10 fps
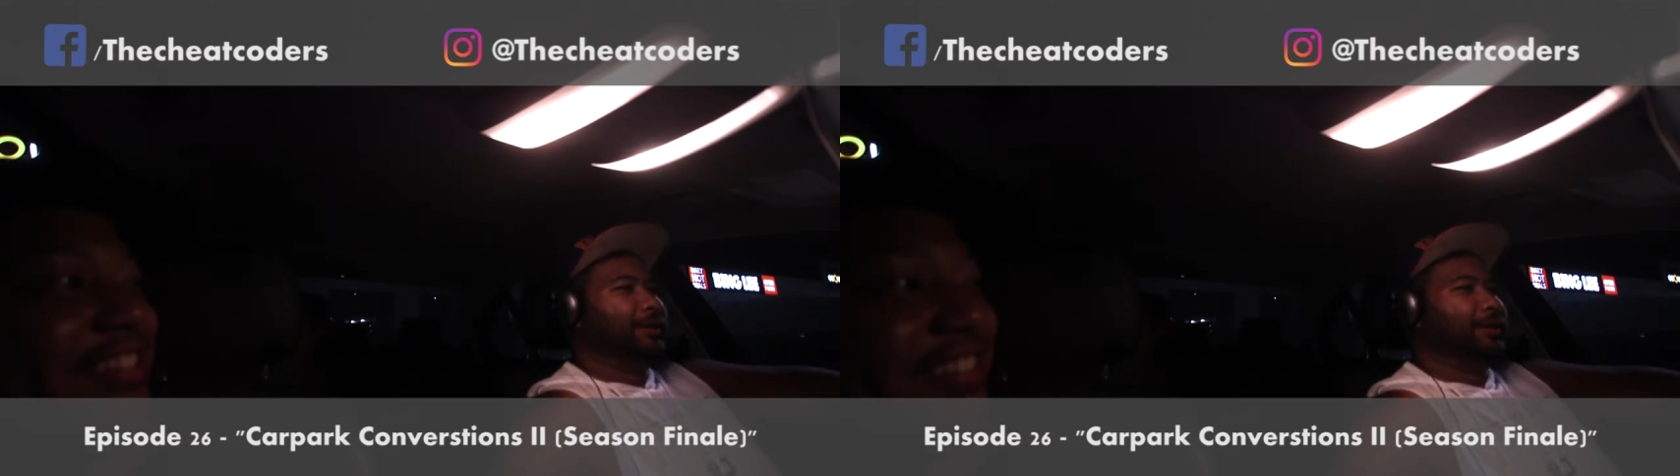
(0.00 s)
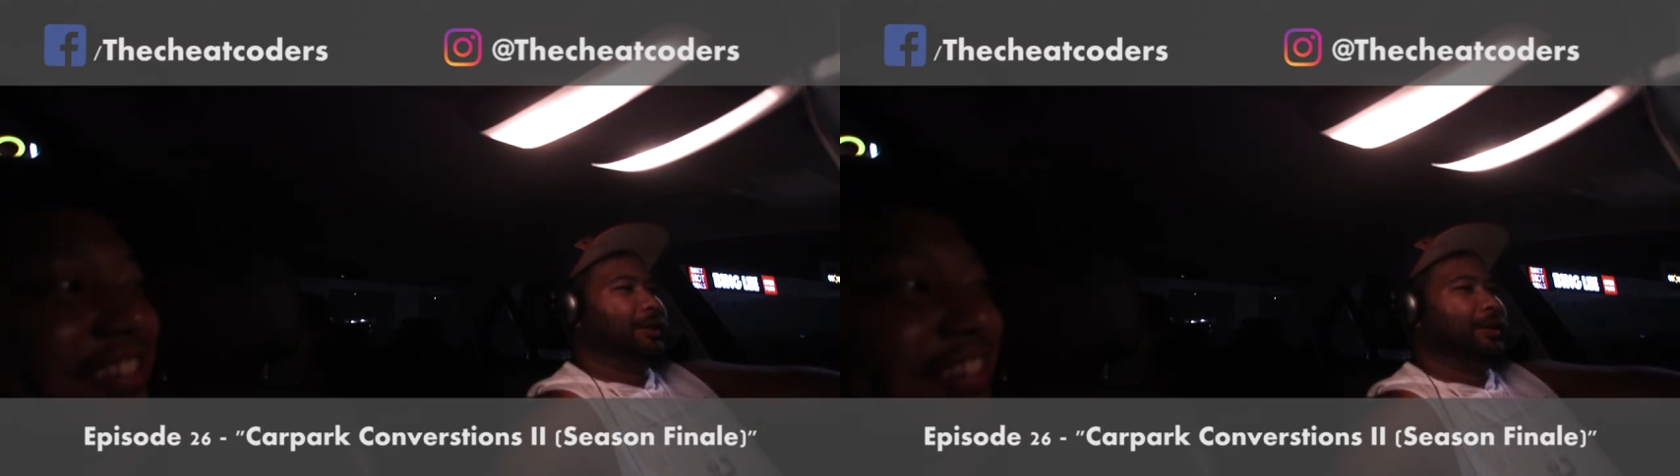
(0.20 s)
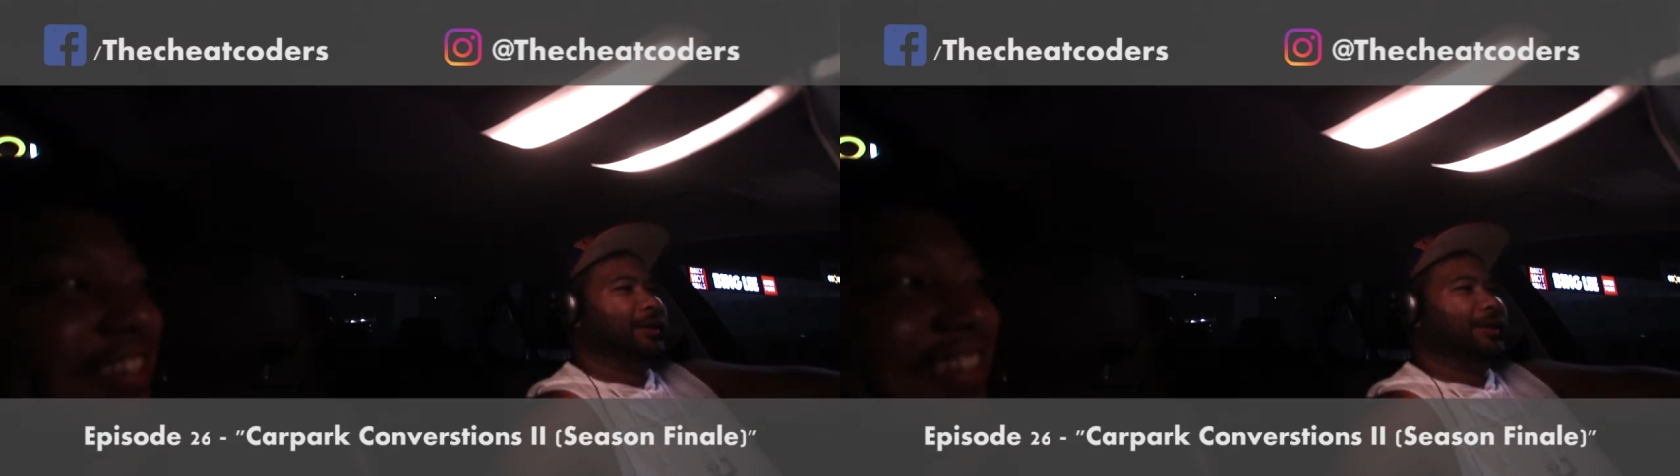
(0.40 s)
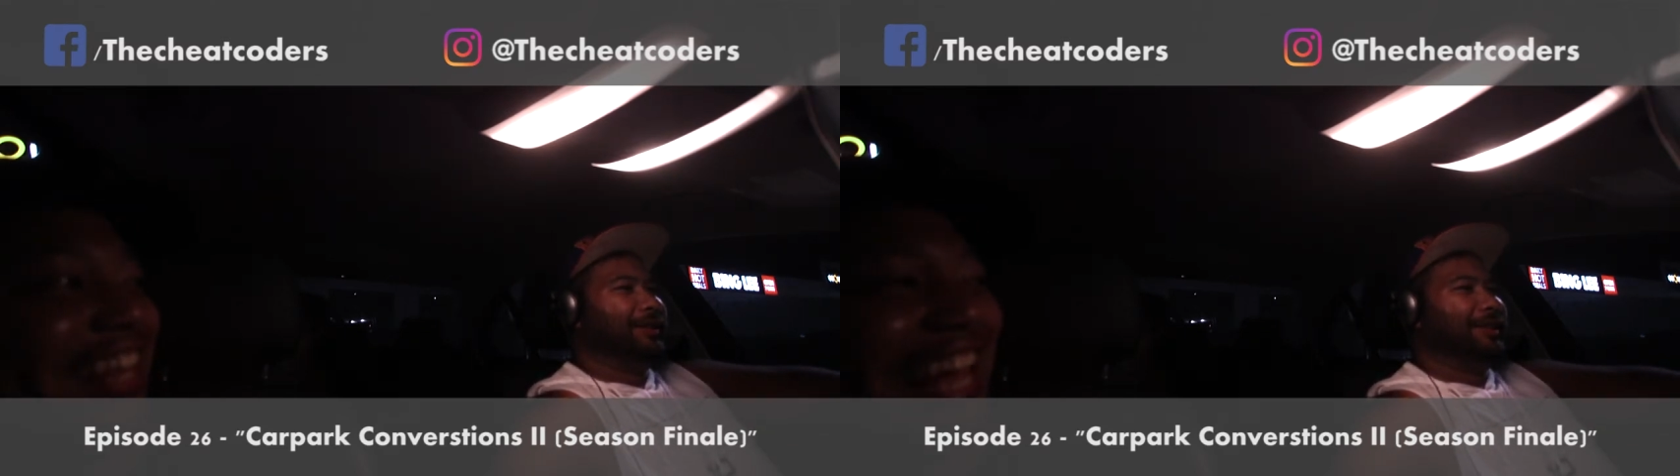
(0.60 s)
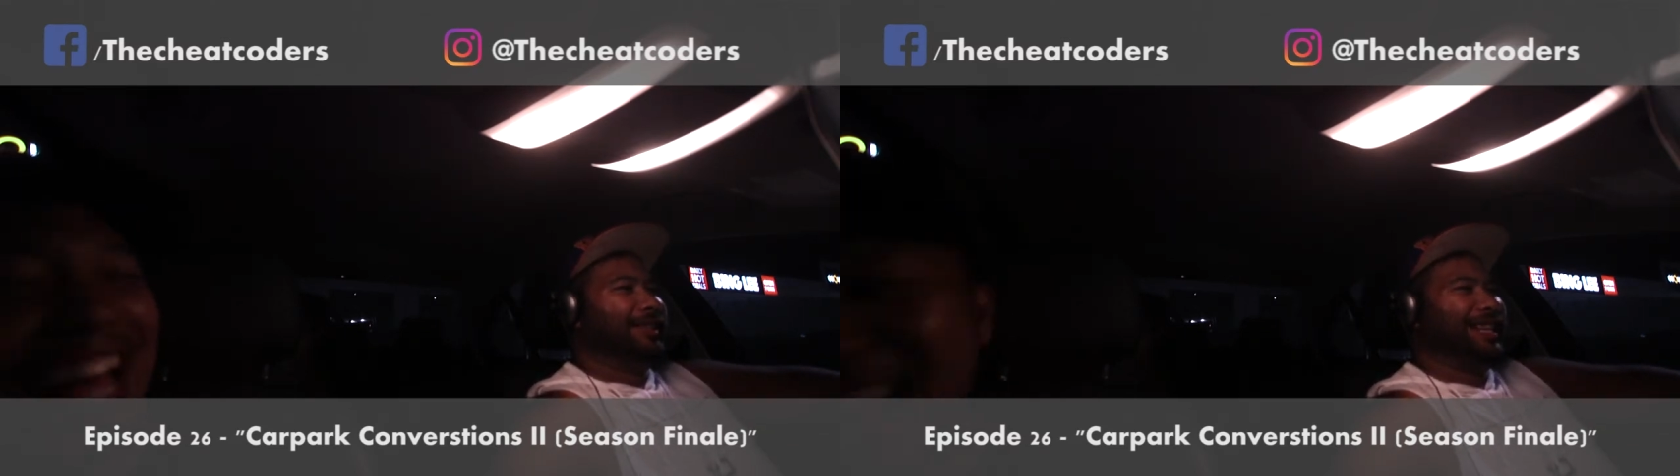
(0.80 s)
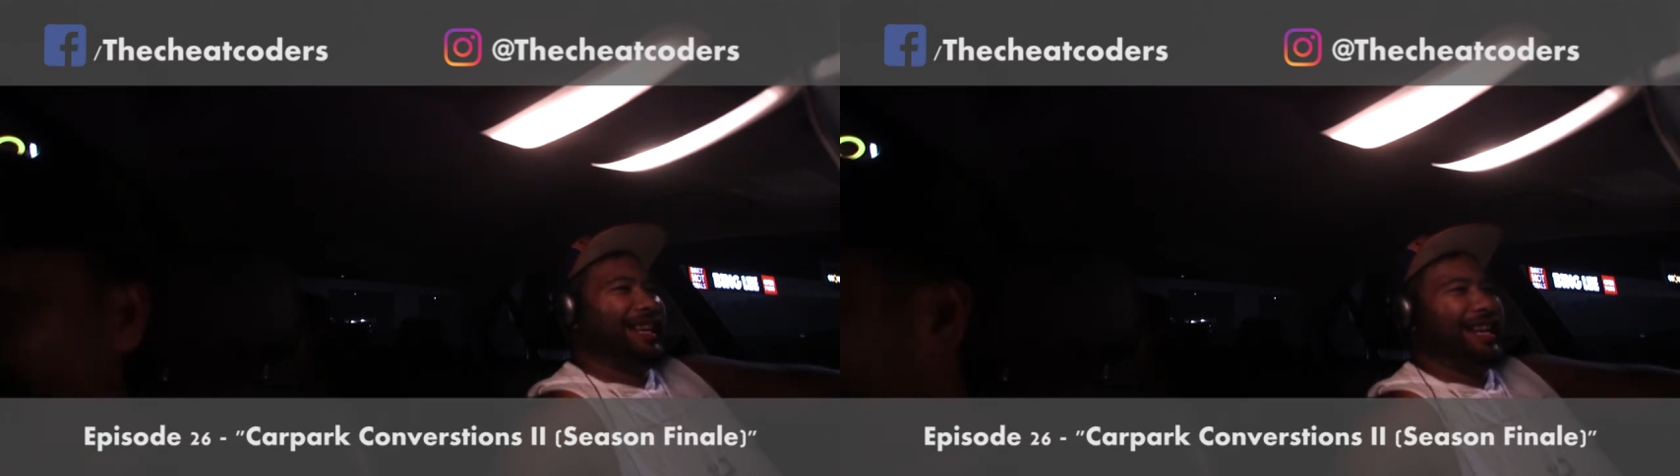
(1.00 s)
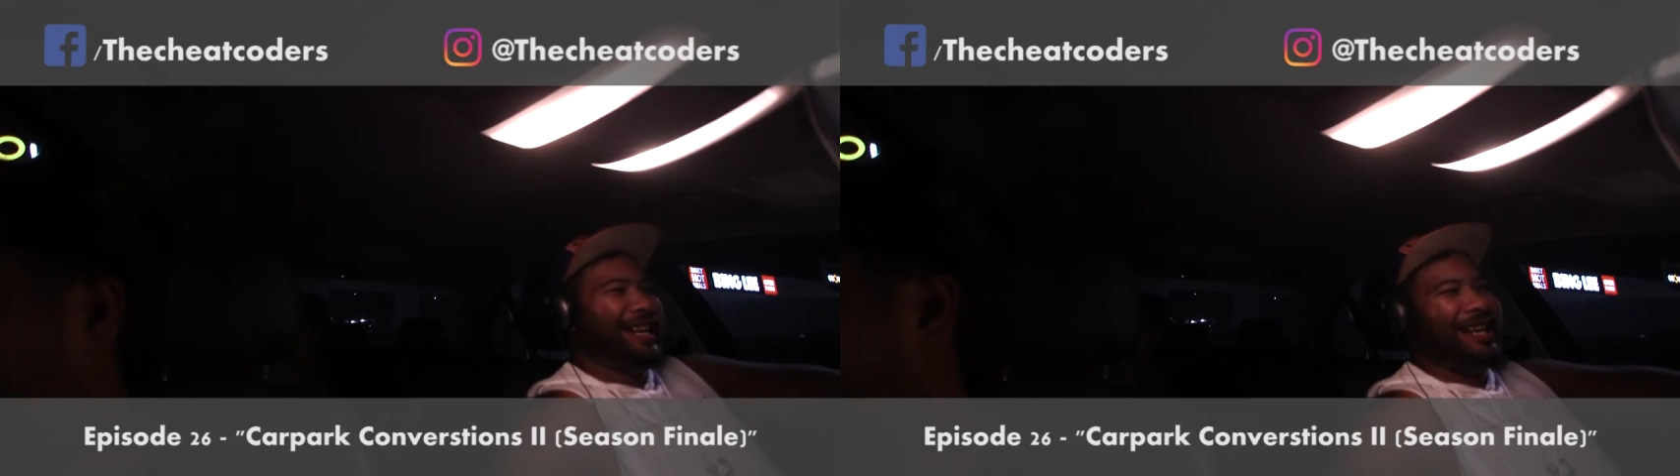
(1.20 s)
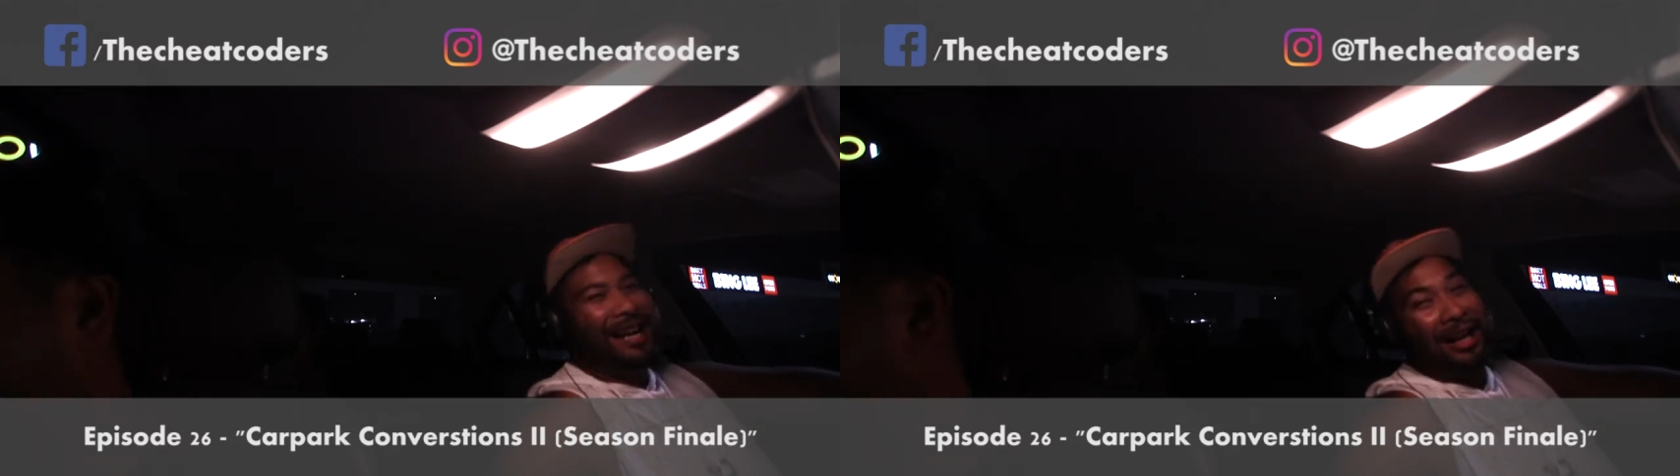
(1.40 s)
Shit.
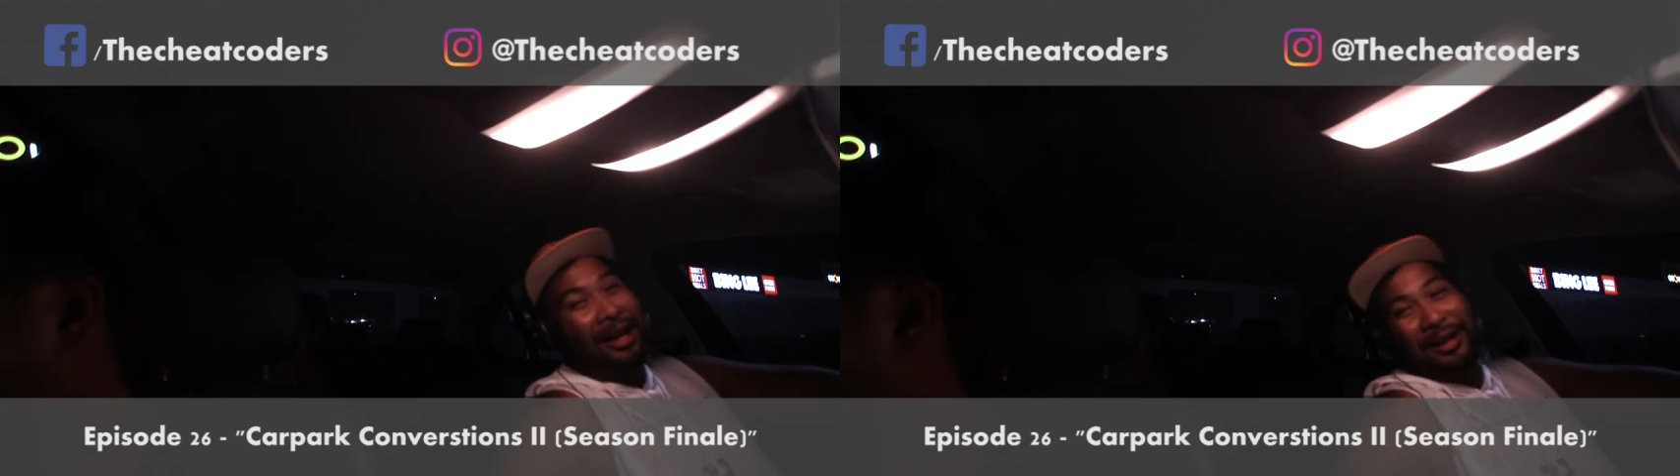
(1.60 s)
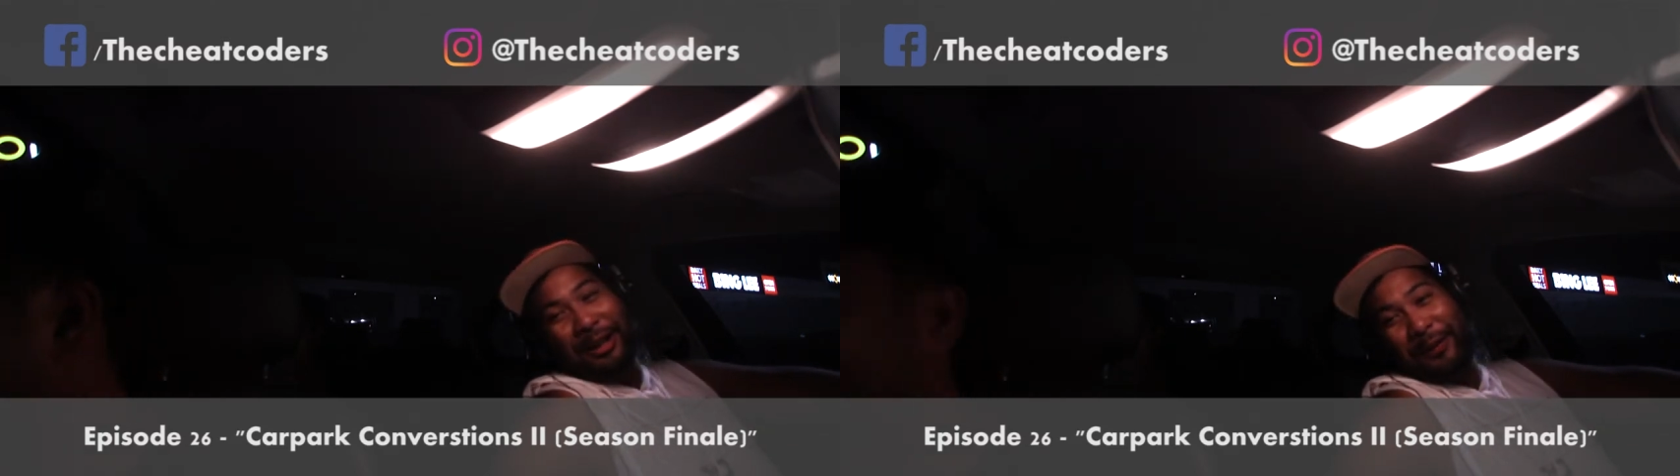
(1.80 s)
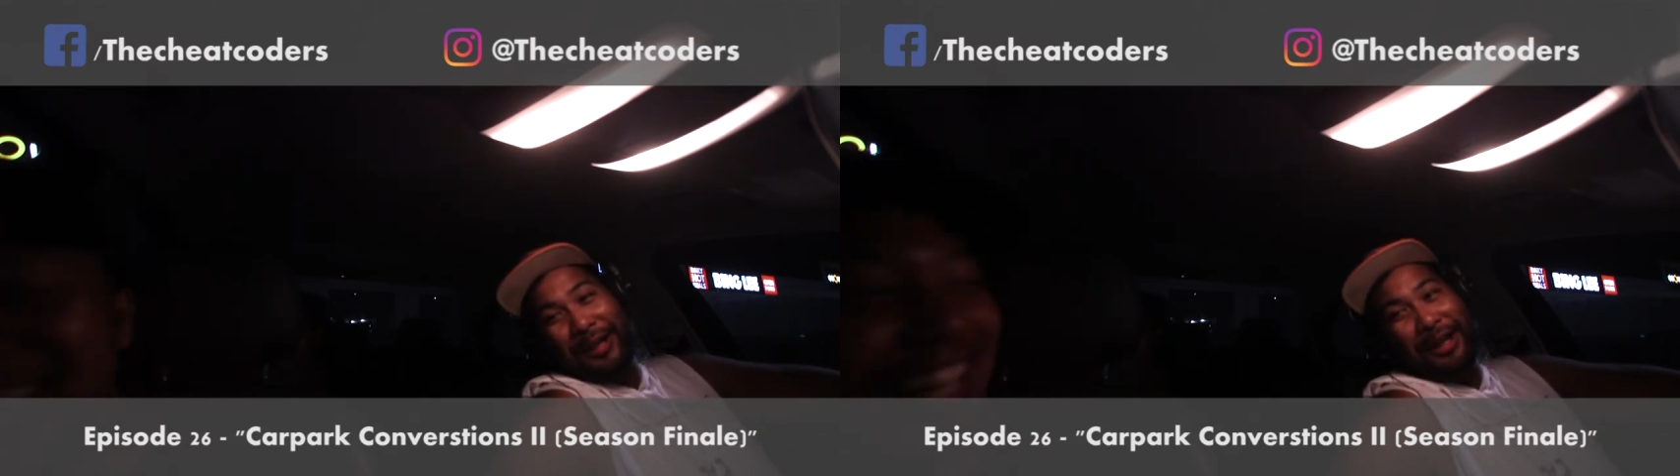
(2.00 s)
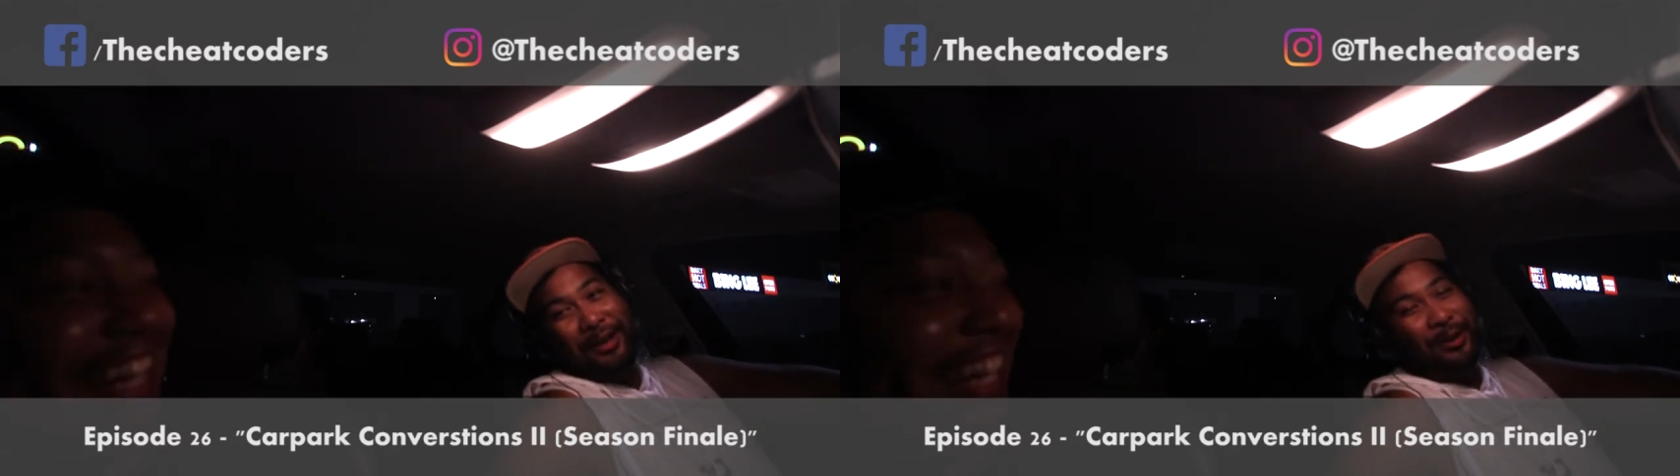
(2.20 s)
I can't think of any